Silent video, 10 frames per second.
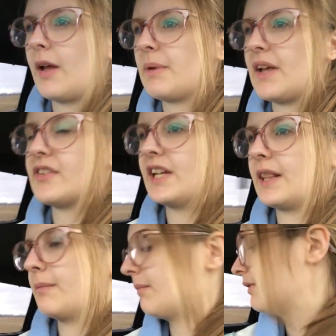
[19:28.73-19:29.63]
I'm
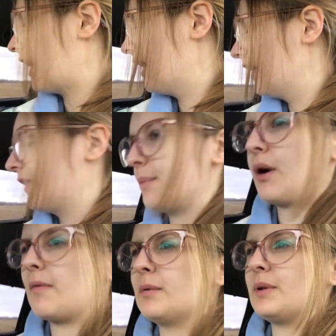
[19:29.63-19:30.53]
guessing uh, they
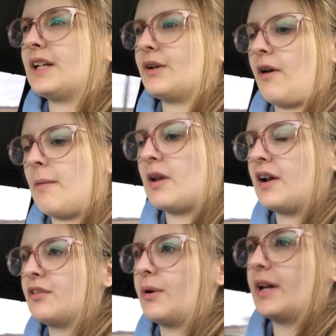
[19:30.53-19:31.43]
probably grabbed
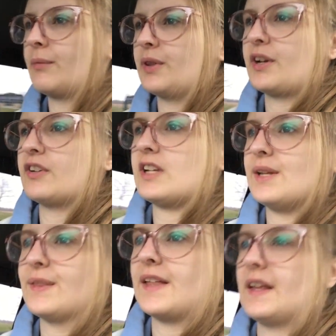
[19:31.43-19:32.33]
onto it with their
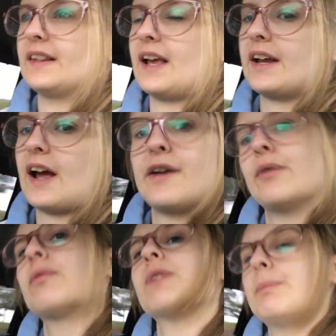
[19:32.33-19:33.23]
teeth and then like kind
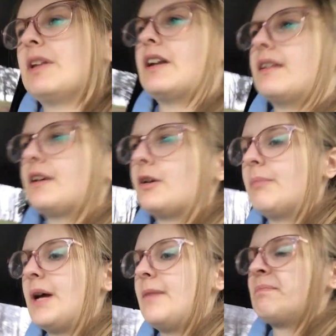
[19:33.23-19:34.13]
of ripped it a little
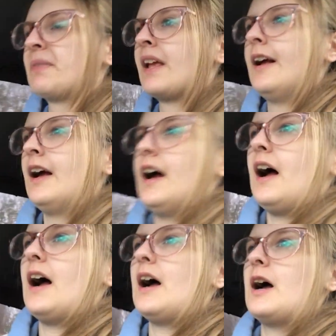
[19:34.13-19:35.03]
bit.
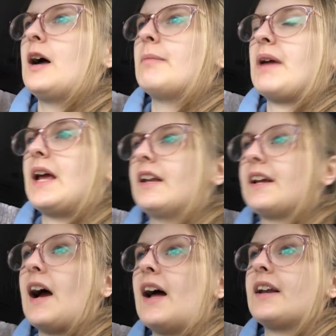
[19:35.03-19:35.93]
Um, and it
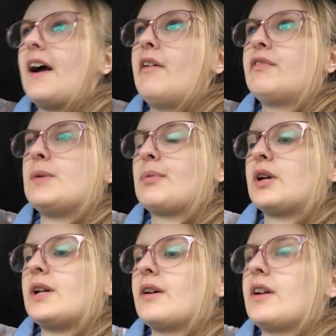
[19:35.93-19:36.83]
got Alfie
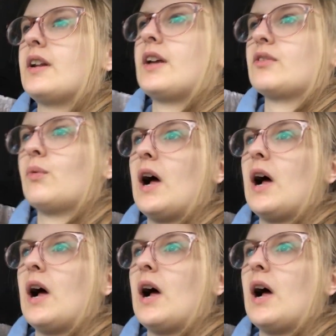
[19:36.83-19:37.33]
pretty good as